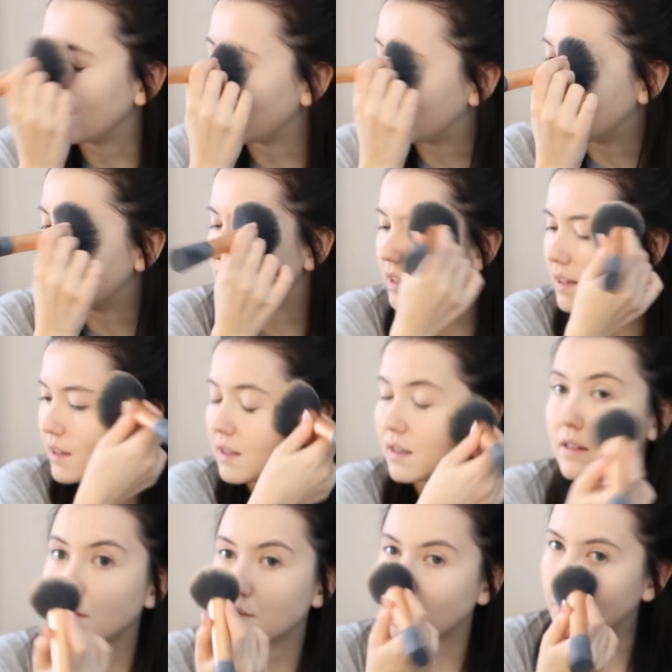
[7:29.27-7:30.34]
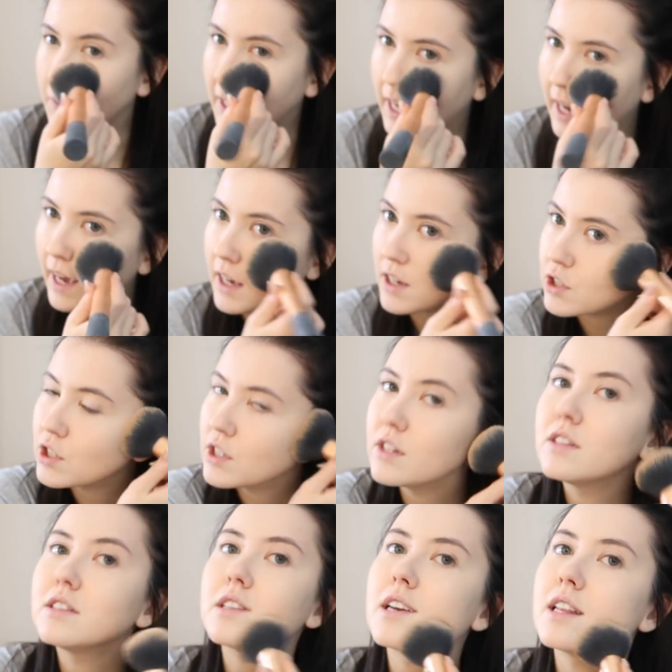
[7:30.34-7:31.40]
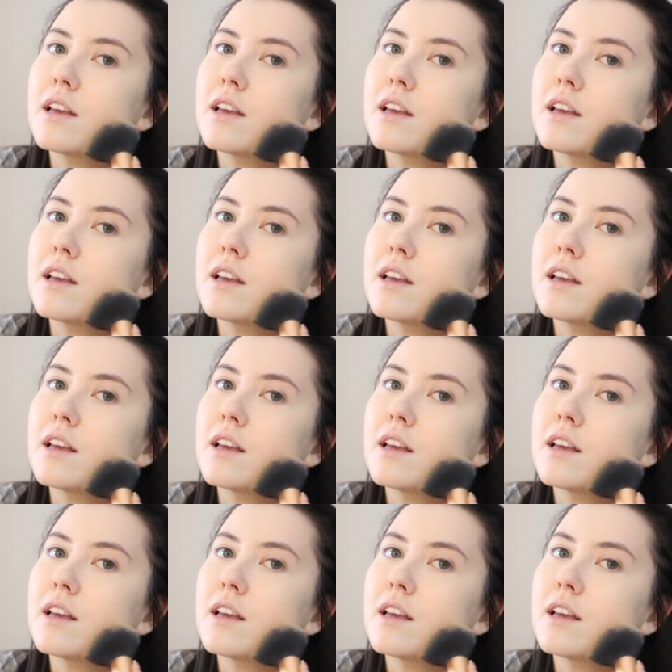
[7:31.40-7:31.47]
and to vacations.